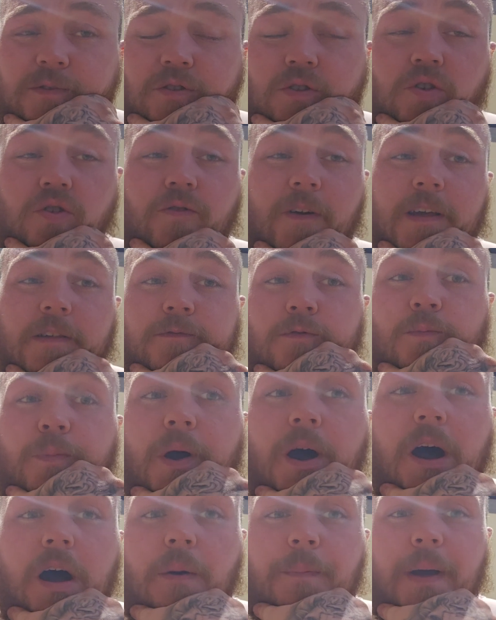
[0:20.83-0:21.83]
stressful
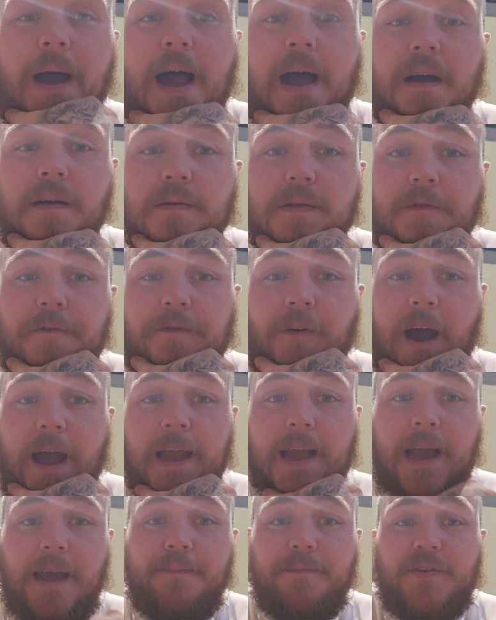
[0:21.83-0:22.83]
part about the
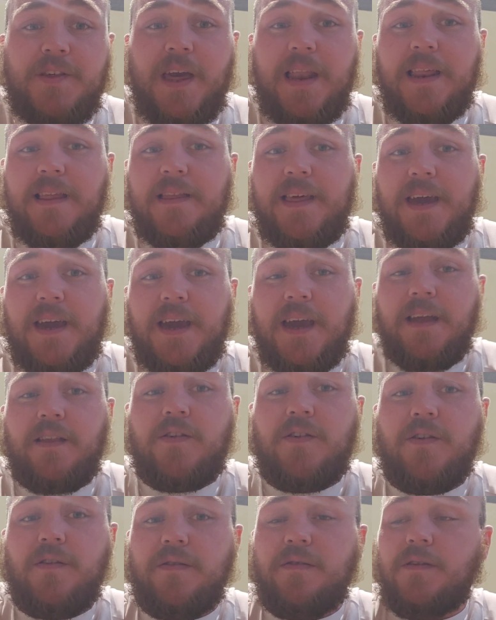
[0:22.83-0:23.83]
fight game, selling
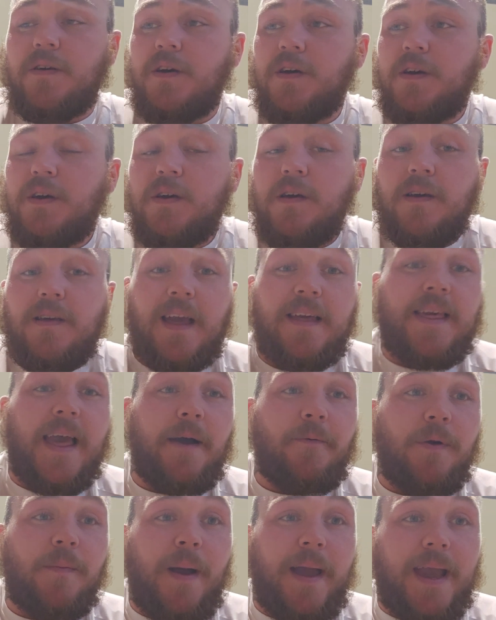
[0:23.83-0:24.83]
tickets. And that's
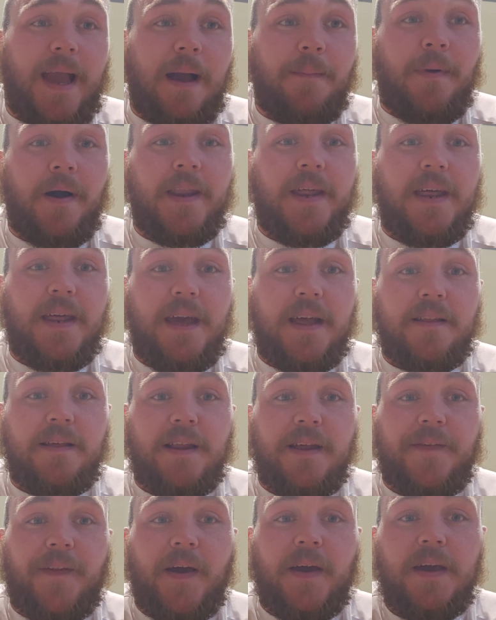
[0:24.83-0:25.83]
how we make our money at the end
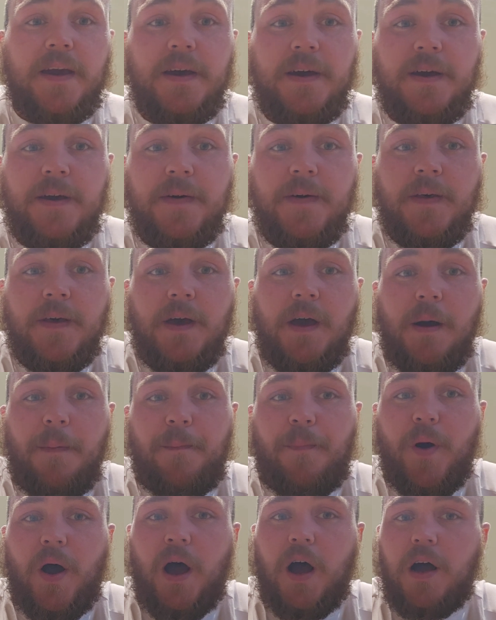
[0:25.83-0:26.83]
of the day.
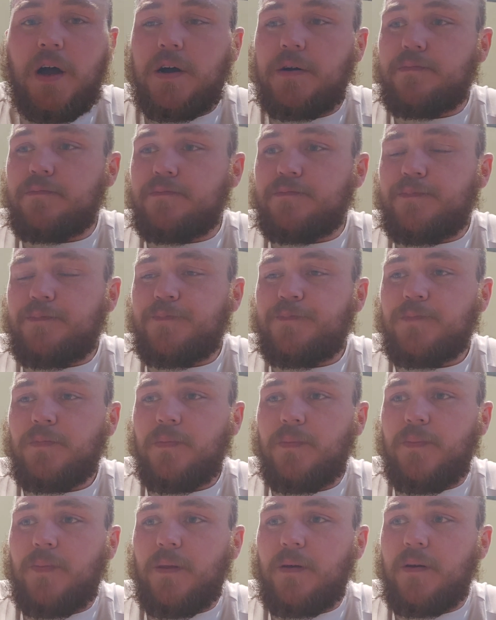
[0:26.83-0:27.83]
But,
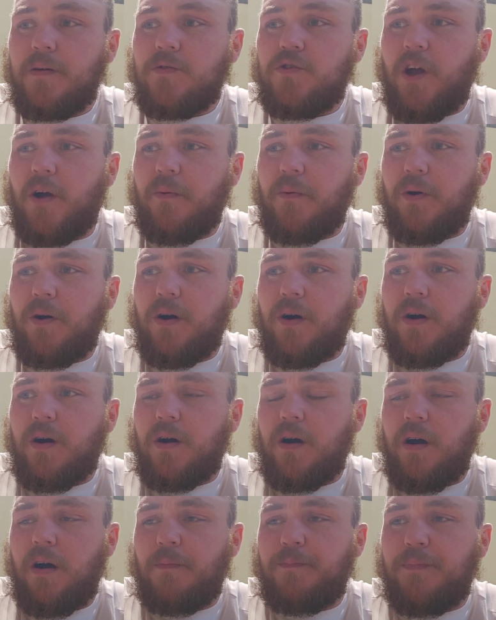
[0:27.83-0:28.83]
do you know what?
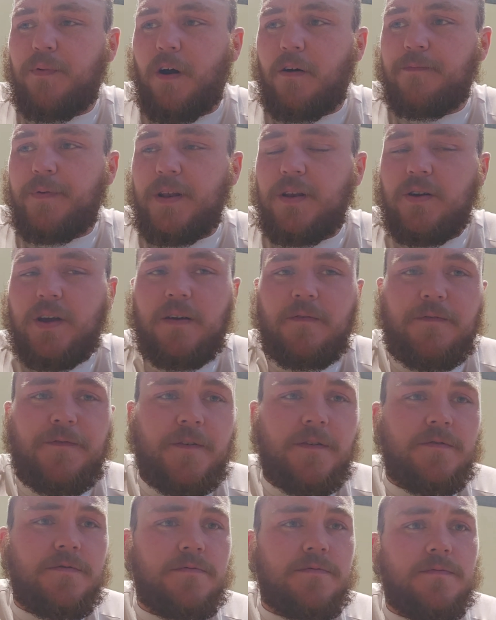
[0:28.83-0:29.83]
I've been looking
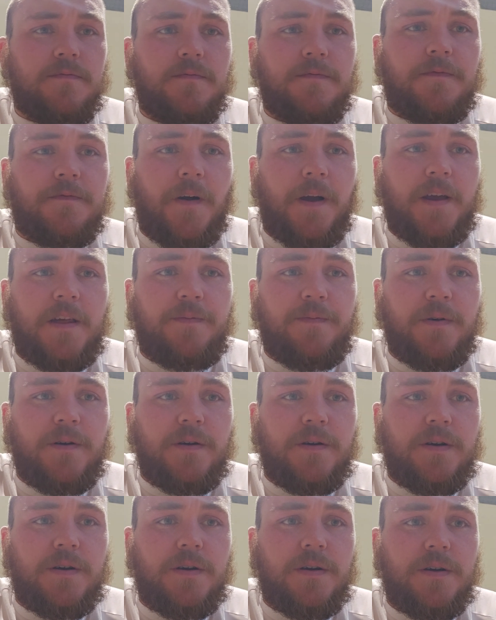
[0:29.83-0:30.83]
through
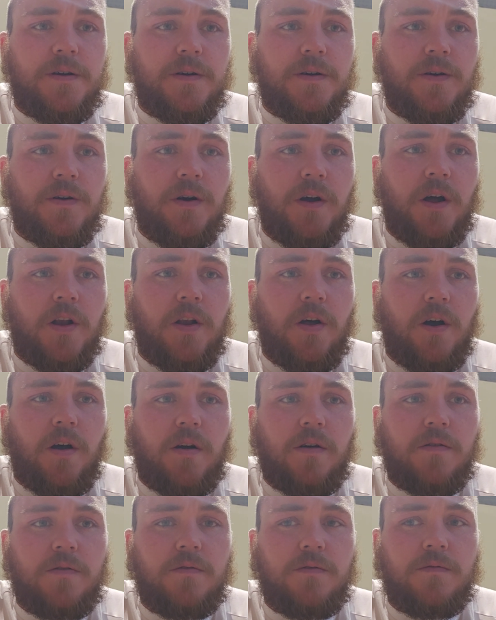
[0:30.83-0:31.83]
Facebook a
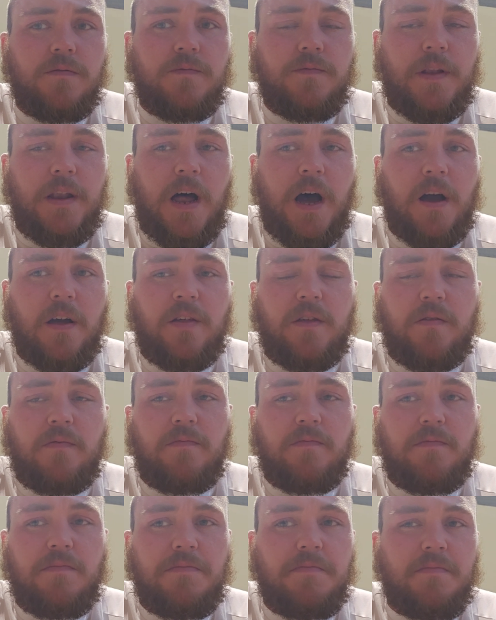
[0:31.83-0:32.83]
lot the last
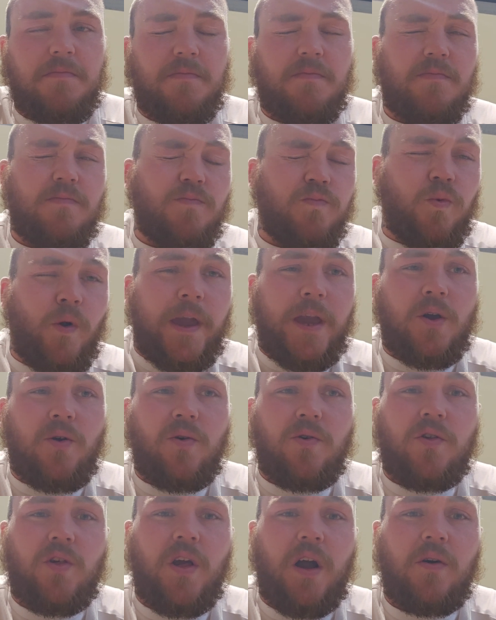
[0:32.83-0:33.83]

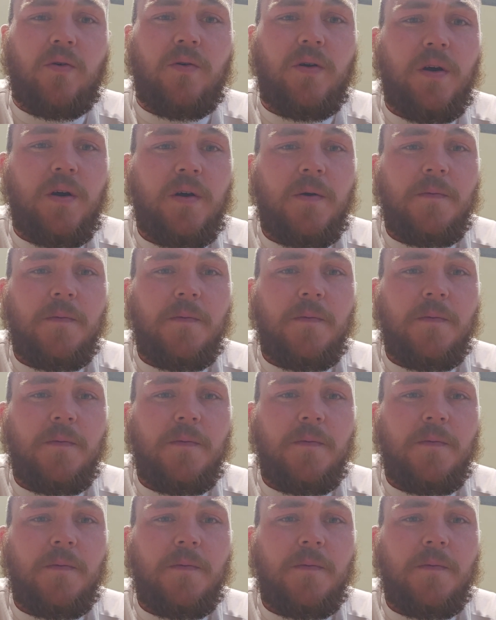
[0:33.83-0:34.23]
week or so,